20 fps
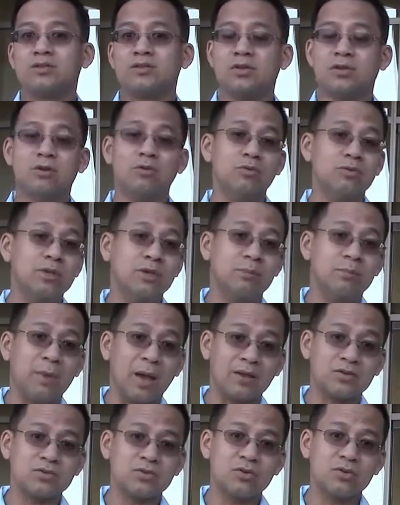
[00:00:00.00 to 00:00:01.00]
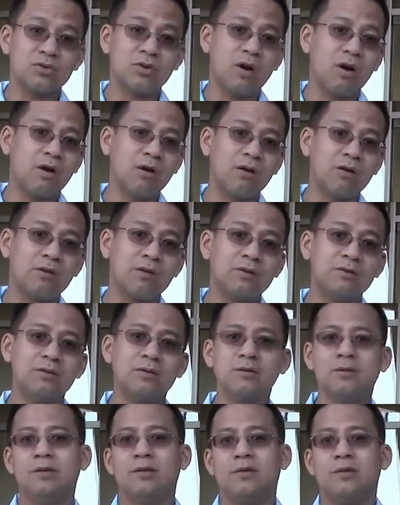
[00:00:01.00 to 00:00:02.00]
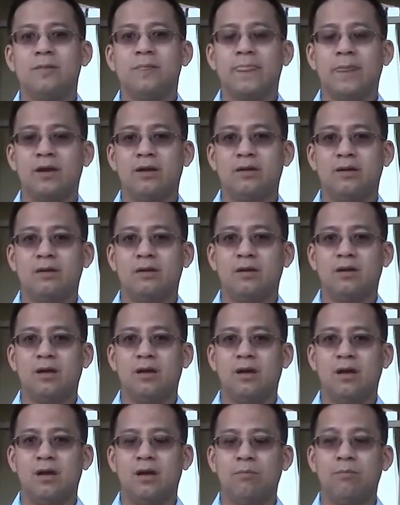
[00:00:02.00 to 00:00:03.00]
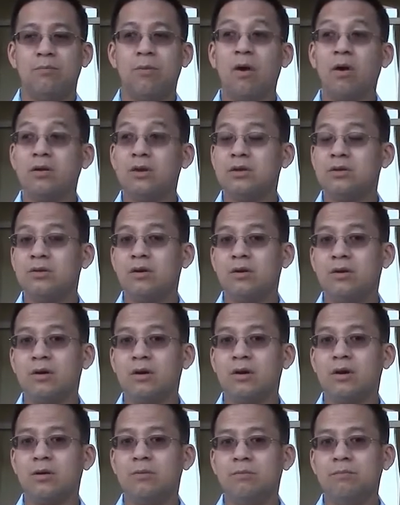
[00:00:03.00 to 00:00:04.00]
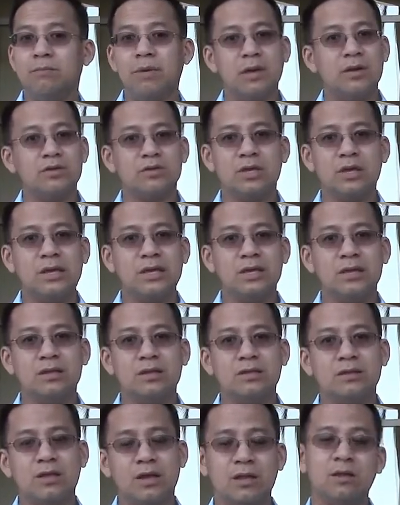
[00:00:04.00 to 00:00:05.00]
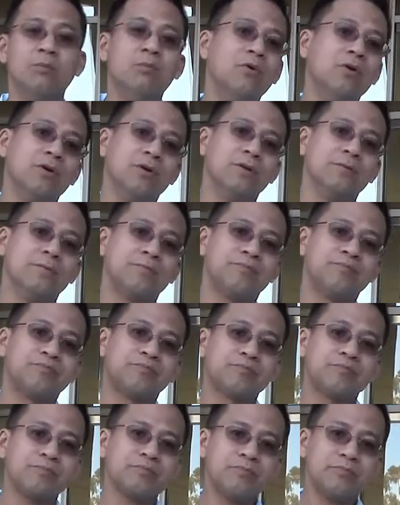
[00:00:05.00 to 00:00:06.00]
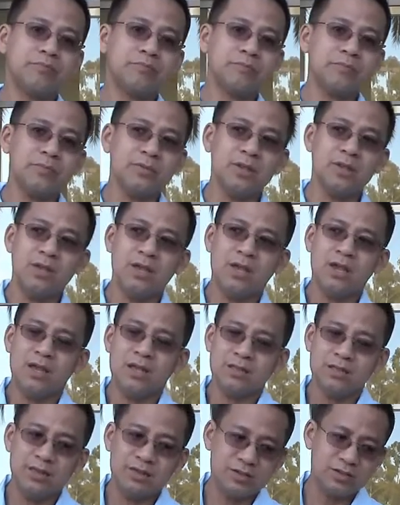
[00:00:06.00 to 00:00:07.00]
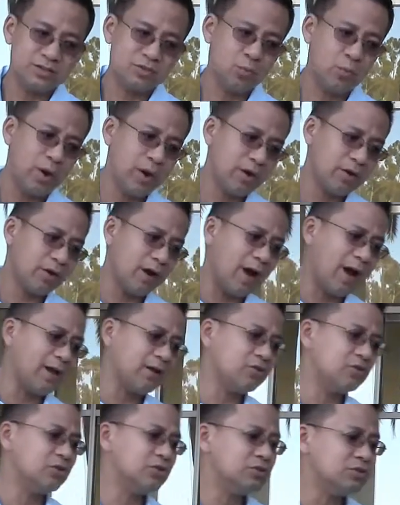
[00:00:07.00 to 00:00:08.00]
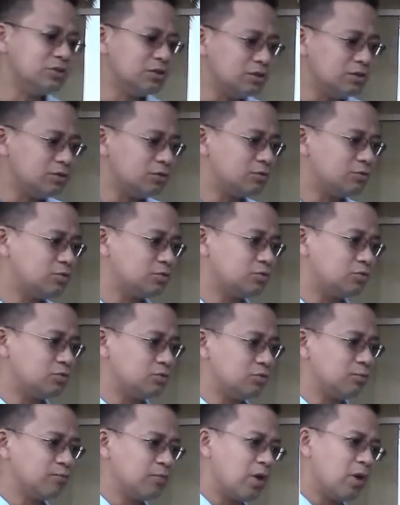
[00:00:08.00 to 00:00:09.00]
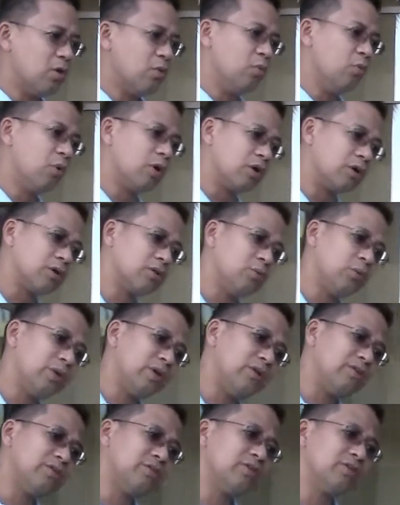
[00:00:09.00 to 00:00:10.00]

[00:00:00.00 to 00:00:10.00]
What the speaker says: including MasterCard, Polycom, Belkin, and more. This is where I continue to work with